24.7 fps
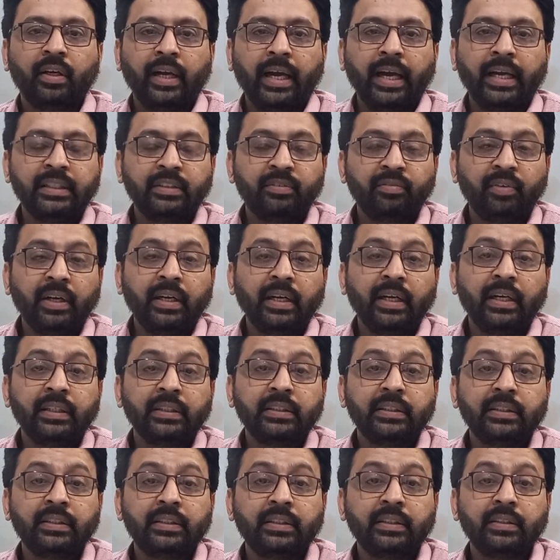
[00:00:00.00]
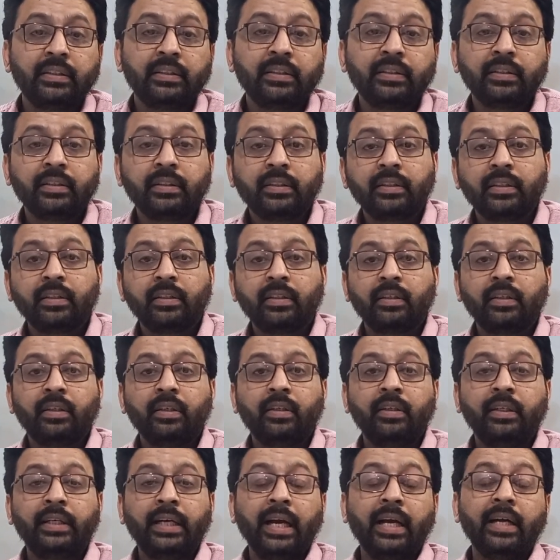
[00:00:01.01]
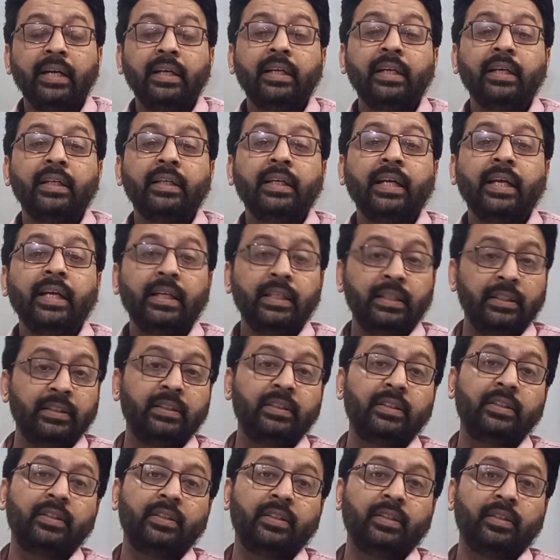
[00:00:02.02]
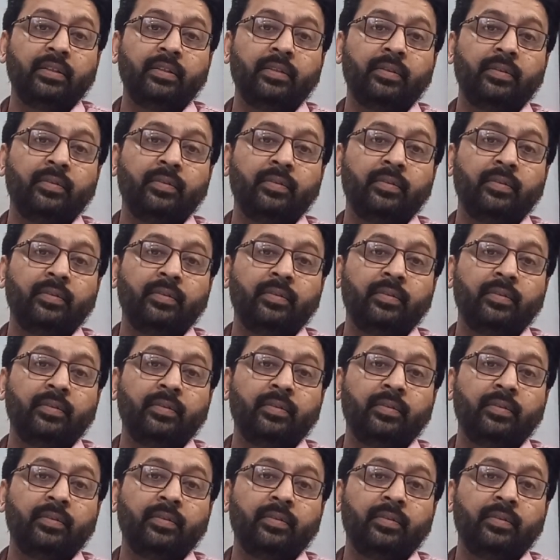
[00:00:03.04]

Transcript: as well as dental caries.